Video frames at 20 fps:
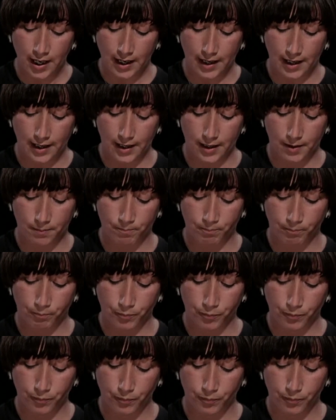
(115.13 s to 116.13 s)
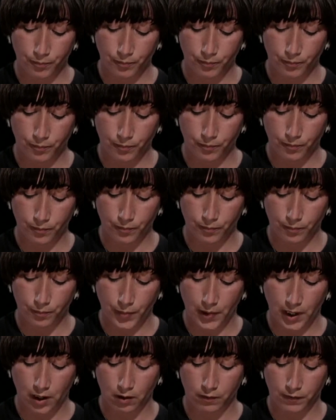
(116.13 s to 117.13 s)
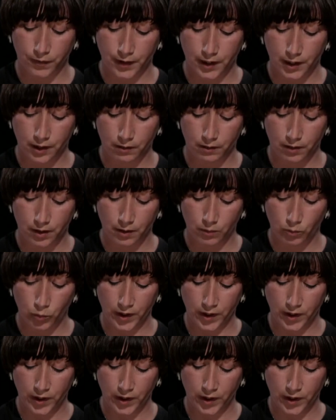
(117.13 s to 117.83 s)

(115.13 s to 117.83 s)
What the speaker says: but often